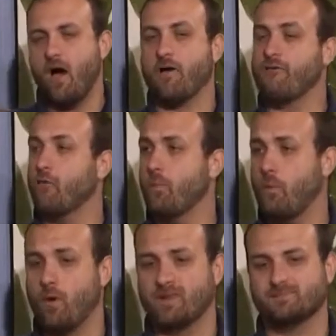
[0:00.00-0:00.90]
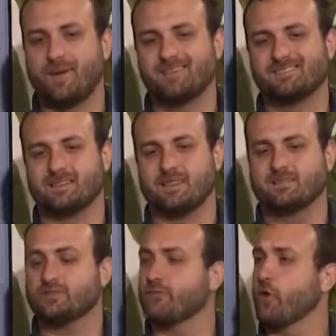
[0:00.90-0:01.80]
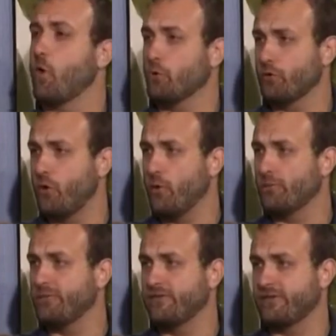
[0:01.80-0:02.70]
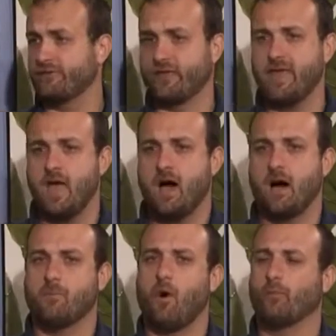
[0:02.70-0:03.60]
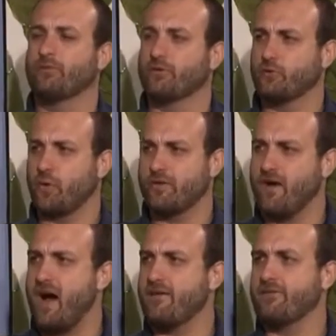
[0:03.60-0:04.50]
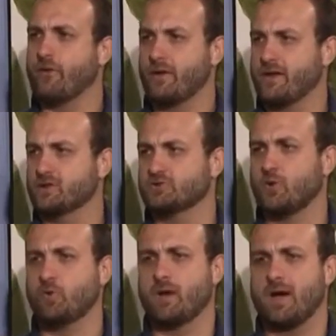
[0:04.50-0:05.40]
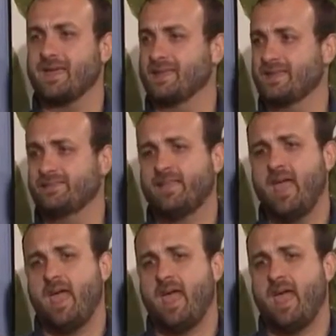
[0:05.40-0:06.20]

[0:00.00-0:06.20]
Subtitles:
4-point is basically just for older homes, essentially, homes that are 25, 30 years old at least.